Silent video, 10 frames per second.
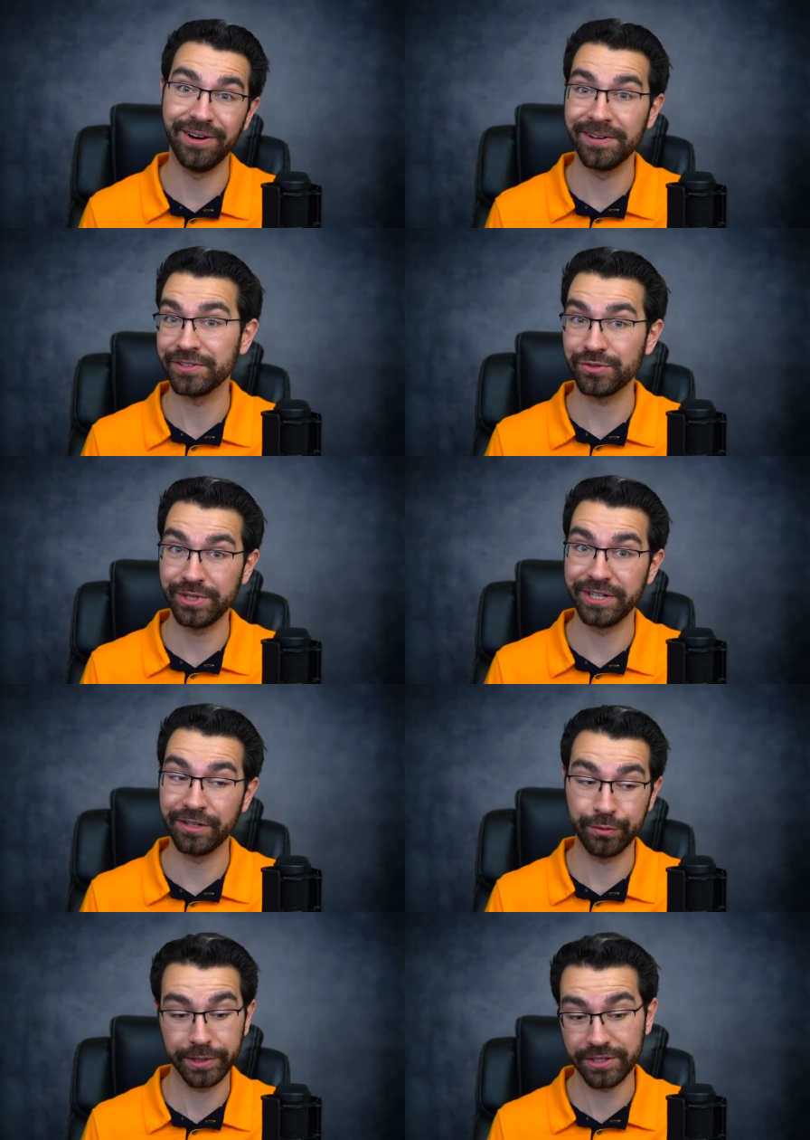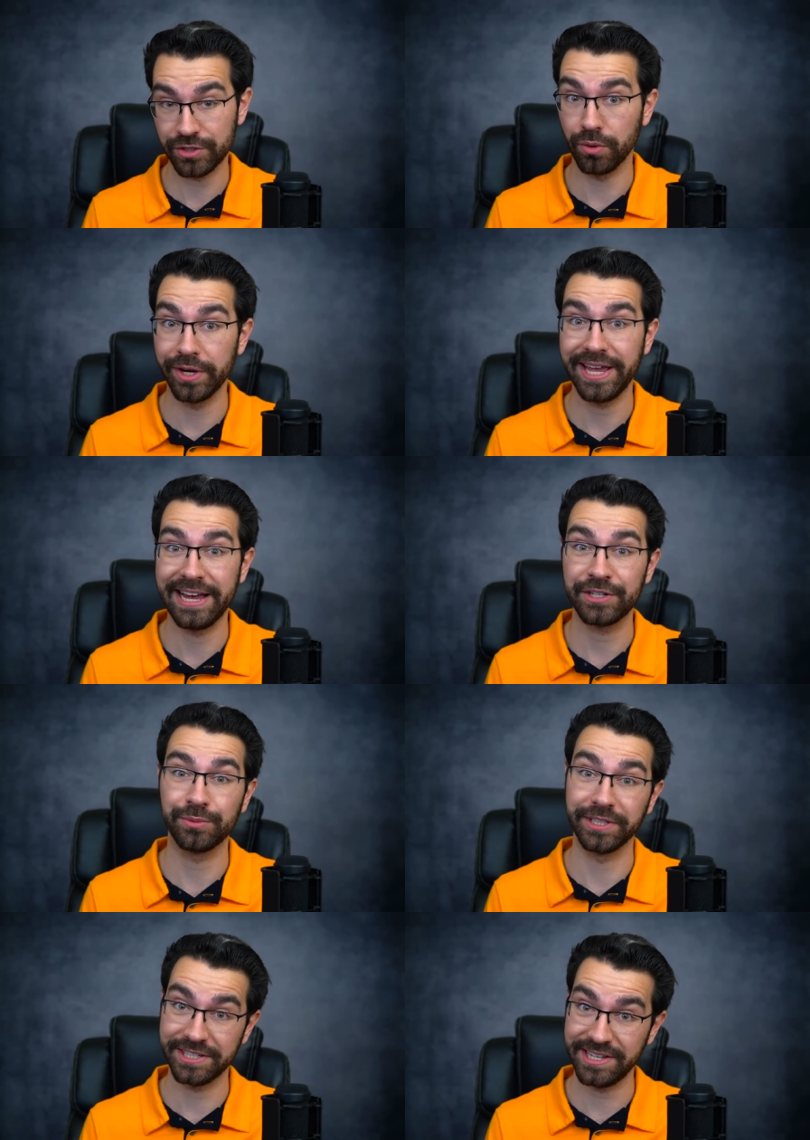honest reading of what the story
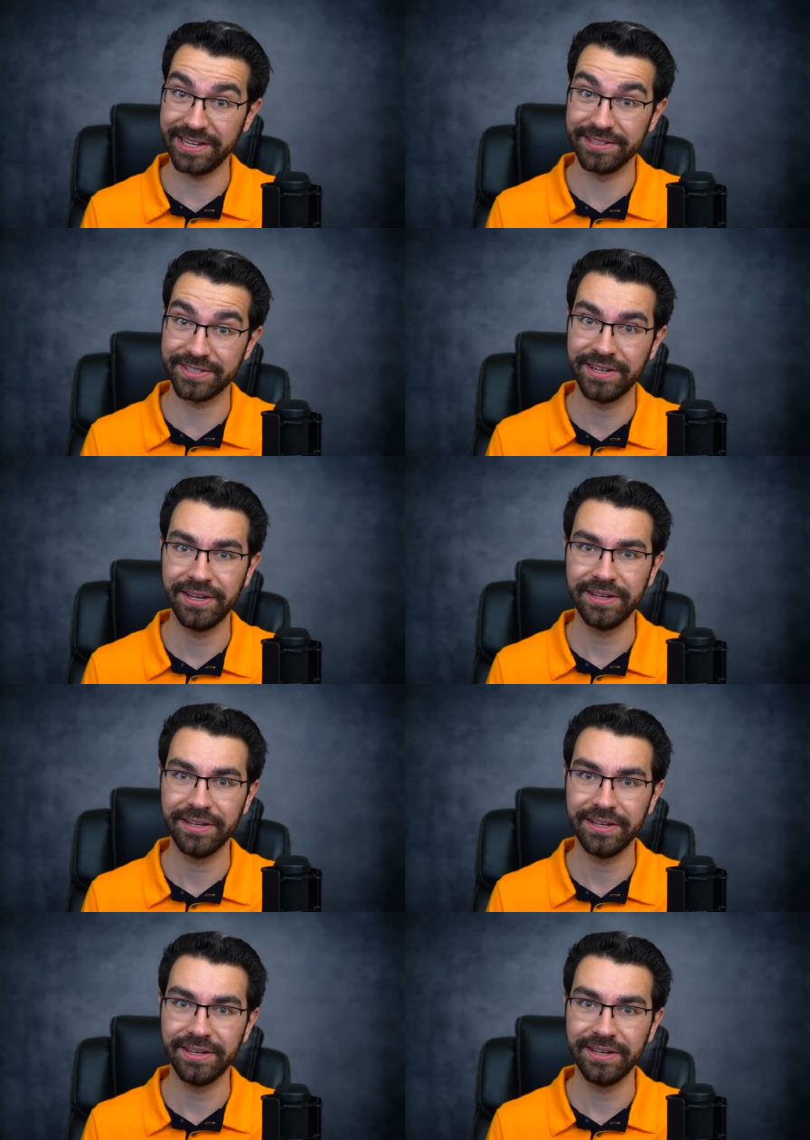actually says.